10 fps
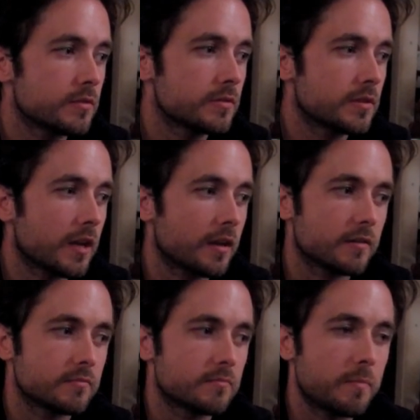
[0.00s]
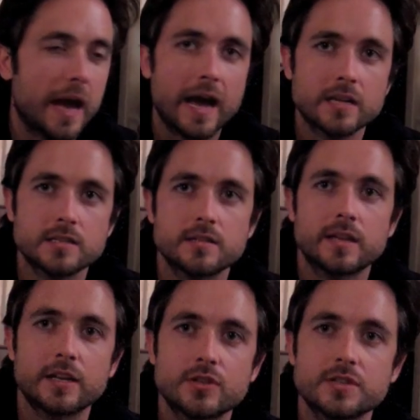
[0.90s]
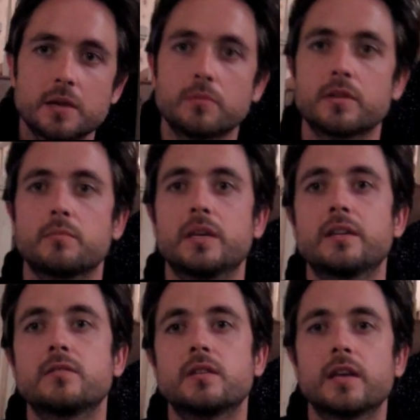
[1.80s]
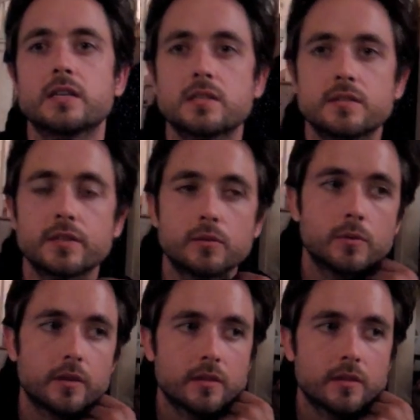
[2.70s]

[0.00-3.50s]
kind of past catches up with him. He has to deal with.